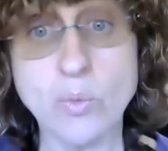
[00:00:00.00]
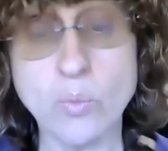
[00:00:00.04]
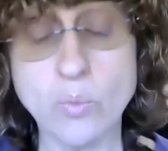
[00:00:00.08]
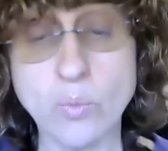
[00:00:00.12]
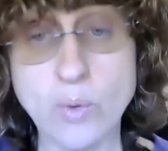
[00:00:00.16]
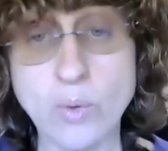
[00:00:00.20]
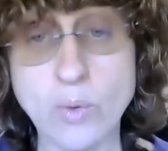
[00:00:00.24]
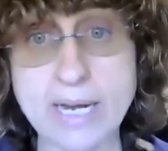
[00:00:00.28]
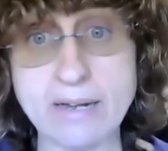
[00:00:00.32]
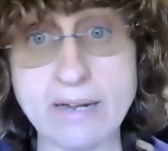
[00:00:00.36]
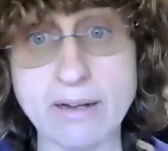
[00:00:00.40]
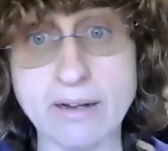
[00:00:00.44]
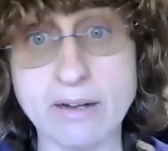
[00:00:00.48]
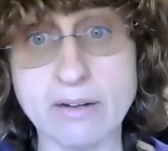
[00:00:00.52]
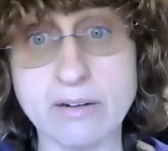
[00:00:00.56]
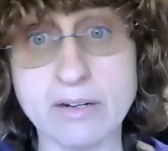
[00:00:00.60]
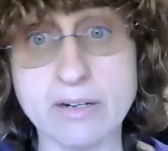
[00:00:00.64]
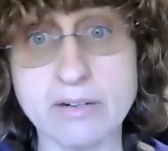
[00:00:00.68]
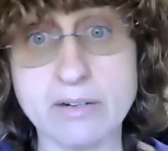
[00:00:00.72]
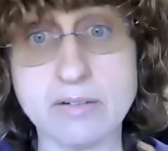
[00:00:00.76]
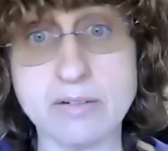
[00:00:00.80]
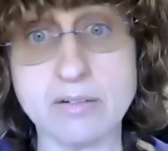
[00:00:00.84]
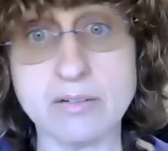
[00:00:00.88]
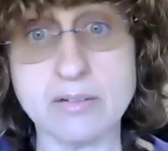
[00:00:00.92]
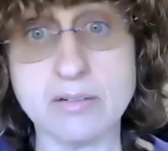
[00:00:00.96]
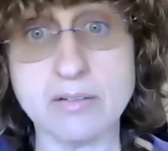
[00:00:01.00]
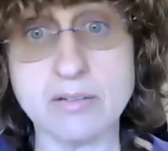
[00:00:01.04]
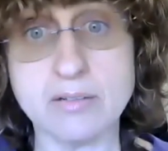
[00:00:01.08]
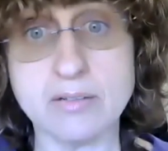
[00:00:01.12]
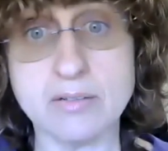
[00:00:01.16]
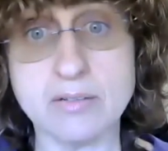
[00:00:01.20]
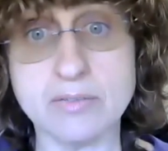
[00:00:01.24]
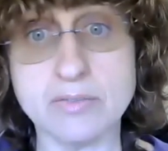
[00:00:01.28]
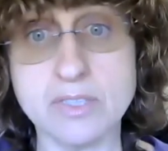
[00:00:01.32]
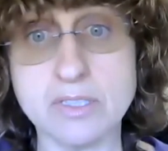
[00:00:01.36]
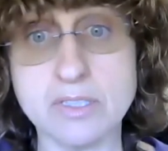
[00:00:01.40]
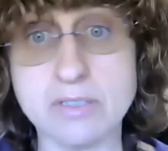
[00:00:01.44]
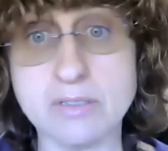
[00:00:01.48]
where
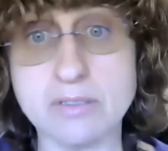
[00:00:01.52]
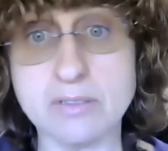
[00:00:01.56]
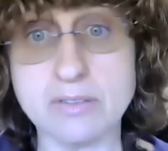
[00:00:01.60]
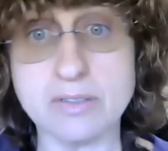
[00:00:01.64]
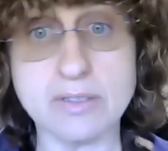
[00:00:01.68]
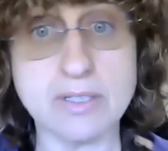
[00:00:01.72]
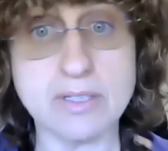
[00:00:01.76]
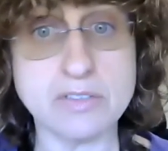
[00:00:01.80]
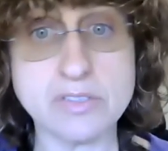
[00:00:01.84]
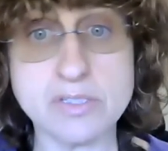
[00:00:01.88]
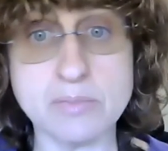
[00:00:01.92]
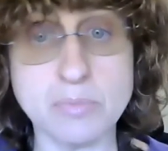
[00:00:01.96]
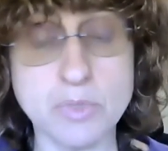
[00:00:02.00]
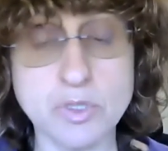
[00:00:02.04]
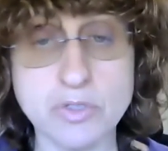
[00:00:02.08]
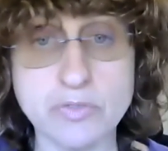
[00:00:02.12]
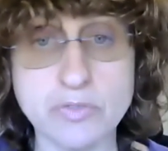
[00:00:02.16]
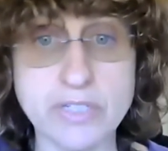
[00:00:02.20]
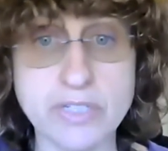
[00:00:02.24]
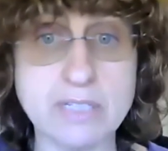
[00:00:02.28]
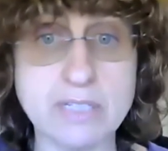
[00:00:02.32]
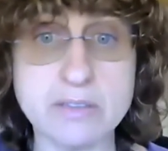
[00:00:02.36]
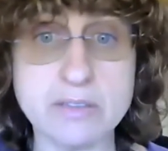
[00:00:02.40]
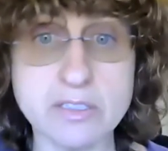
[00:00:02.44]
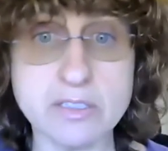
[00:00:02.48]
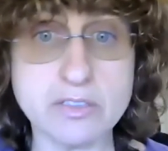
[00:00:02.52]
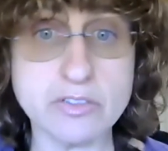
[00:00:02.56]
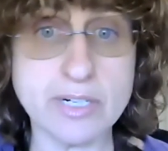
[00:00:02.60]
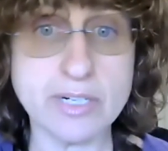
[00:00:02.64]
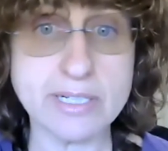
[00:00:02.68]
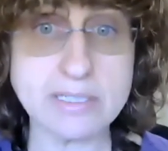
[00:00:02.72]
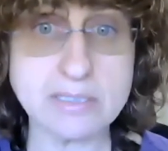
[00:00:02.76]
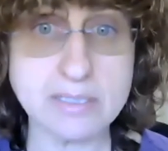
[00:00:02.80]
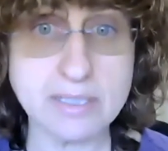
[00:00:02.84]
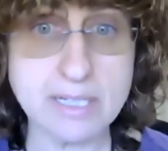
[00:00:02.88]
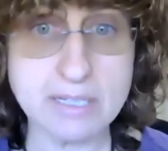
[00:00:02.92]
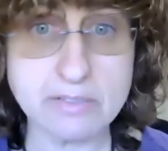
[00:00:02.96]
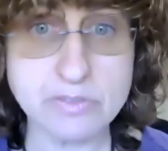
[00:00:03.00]
it's a movie and the
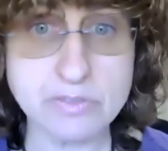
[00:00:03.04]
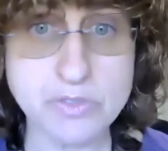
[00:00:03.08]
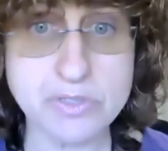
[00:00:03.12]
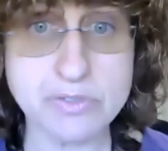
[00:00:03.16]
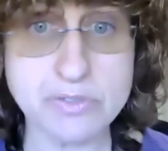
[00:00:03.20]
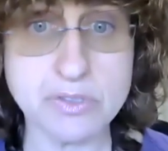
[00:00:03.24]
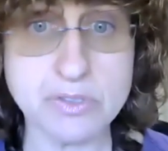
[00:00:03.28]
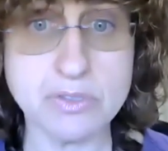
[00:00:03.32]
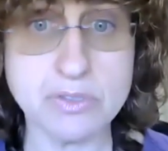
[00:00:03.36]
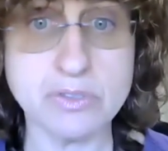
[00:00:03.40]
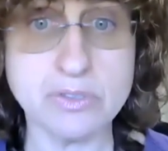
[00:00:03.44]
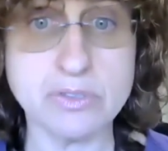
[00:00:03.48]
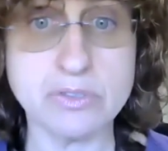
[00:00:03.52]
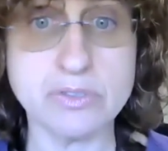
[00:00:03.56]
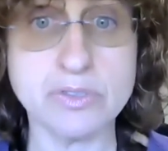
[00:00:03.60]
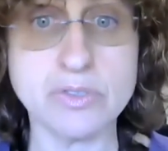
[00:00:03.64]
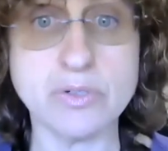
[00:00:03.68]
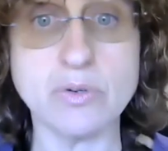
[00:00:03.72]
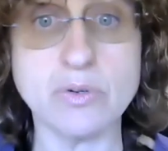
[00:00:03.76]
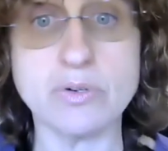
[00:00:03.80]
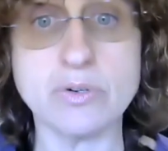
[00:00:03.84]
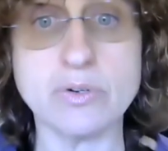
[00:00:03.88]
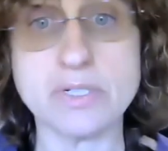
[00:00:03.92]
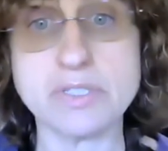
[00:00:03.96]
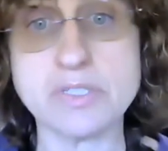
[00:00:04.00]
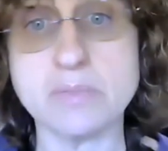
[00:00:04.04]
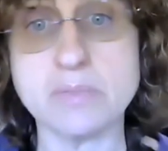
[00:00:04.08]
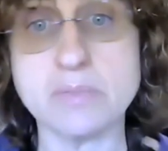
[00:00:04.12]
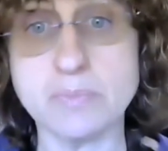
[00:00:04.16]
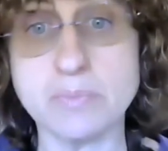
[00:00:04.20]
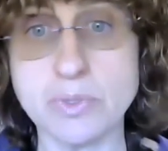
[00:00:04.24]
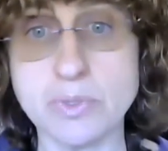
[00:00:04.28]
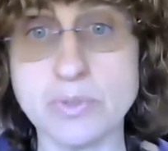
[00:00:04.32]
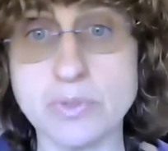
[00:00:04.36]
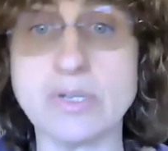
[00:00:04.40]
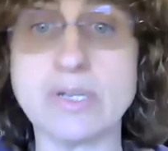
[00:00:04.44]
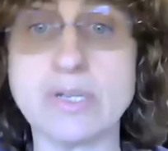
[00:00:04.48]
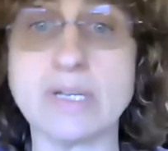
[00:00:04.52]
director gets sued, or it's a
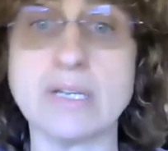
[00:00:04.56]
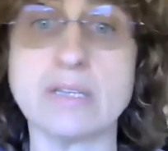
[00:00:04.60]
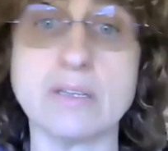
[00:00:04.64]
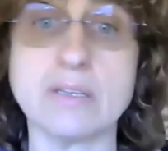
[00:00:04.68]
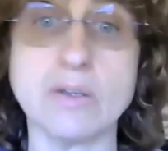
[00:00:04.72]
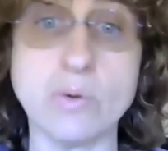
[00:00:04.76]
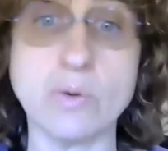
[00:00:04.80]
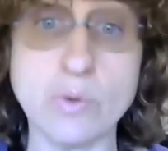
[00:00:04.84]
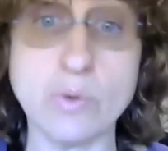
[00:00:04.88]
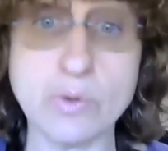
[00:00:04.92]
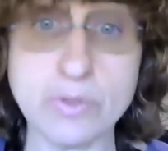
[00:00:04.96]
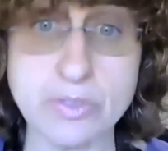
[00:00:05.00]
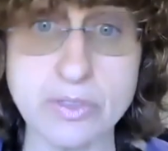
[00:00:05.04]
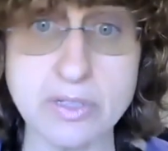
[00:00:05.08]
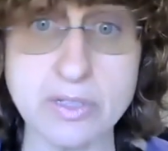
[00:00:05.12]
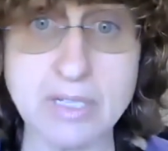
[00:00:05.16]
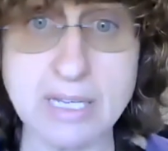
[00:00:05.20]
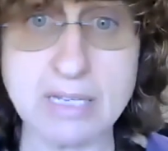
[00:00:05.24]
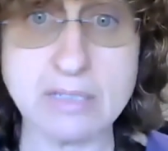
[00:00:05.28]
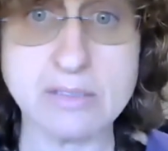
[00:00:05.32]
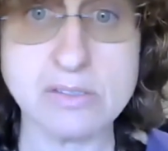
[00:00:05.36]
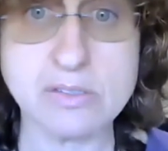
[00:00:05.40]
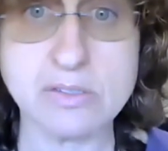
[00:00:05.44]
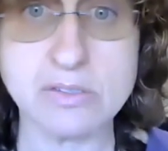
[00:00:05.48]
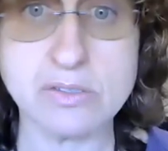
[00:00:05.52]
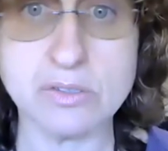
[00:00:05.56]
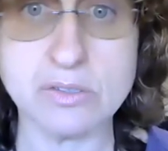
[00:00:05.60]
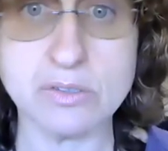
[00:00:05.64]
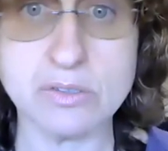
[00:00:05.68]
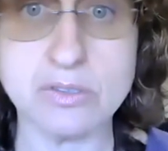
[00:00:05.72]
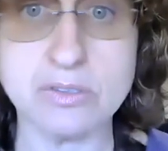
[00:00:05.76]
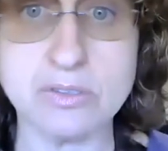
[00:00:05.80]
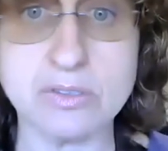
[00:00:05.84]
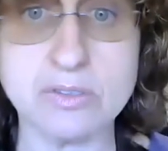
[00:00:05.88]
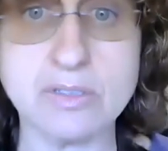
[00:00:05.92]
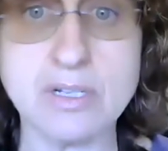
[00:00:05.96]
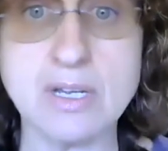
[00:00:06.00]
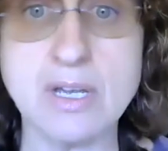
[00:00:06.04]
book and the author gets
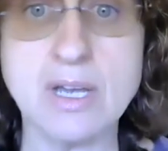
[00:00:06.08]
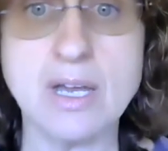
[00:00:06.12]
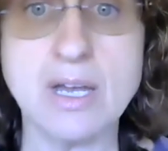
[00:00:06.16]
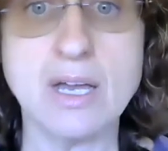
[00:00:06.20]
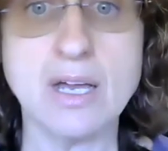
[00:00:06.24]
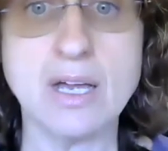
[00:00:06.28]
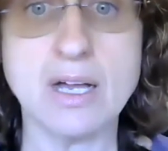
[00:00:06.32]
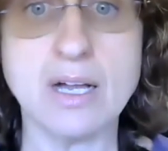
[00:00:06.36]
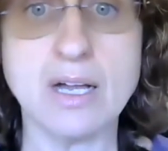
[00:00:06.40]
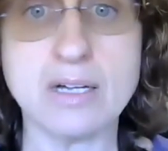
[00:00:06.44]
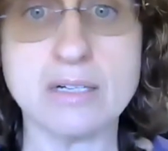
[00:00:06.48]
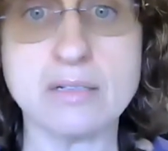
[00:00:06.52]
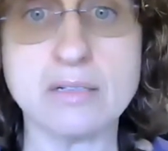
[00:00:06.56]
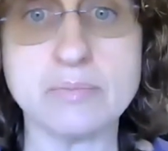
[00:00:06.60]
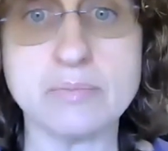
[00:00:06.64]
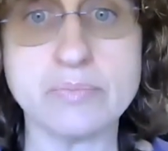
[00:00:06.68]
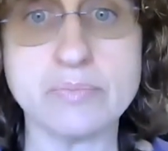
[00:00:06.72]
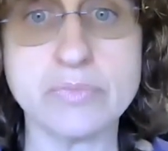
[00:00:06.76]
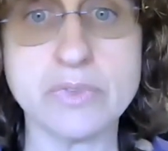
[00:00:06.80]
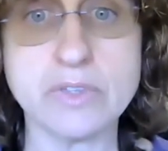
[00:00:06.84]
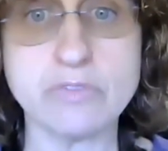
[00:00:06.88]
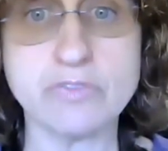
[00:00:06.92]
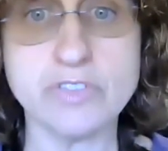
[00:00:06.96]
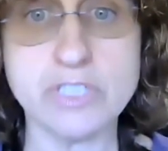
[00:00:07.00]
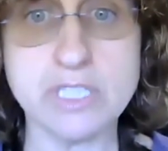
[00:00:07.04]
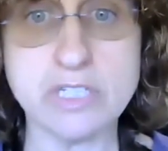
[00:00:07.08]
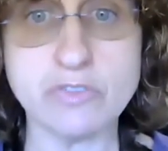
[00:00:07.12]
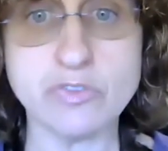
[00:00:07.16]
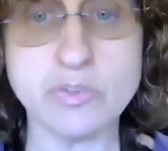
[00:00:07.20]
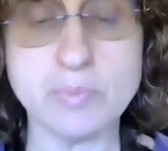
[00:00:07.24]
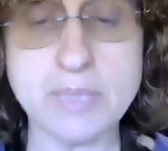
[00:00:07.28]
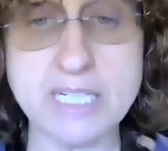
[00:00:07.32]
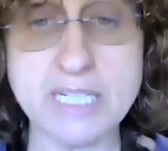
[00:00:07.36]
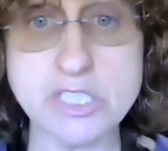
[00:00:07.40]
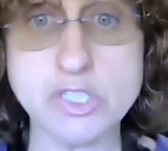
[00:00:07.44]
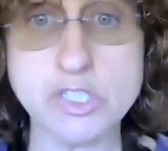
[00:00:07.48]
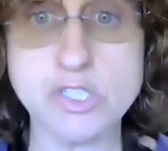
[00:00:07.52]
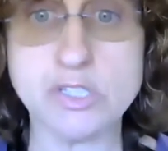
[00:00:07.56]
sued for
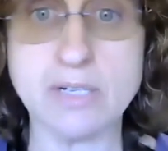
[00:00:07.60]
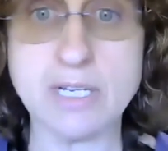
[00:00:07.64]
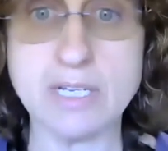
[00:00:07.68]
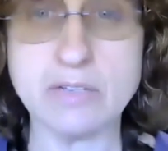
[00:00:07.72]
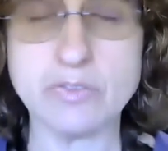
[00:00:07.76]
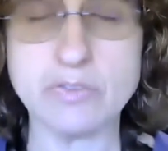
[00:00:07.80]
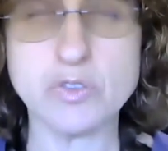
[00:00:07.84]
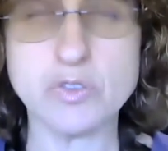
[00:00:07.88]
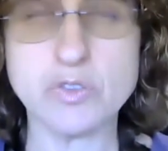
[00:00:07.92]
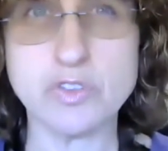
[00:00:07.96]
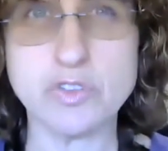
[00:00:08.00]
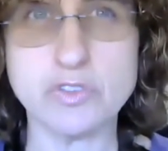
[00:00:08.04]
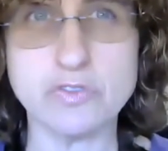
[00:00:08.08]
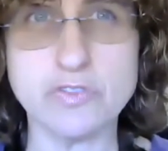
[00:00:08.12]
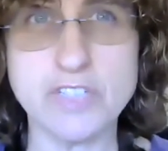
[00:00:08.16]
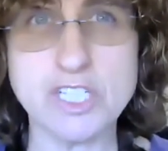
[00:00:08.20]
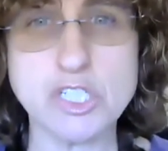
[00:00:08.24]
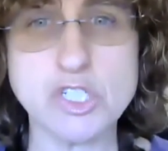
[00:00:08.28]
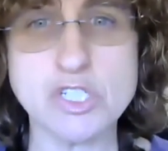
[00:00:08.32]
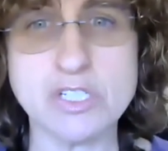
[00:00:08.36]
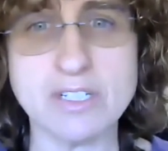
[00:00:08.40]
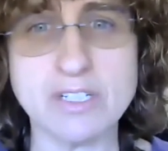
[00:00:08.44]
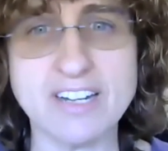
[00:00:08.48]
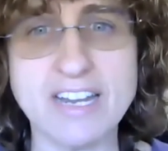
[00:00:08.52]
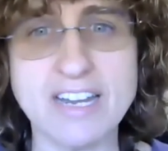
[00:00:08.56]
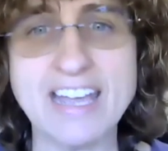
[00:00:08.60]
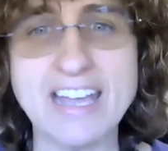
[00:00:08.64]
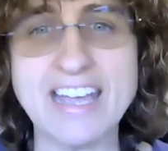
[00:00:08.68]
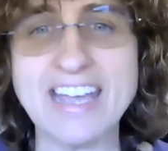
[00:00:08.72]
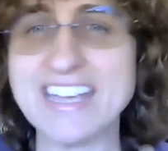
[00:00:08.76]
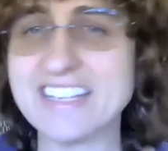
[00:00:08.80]
defamation, even for fiction.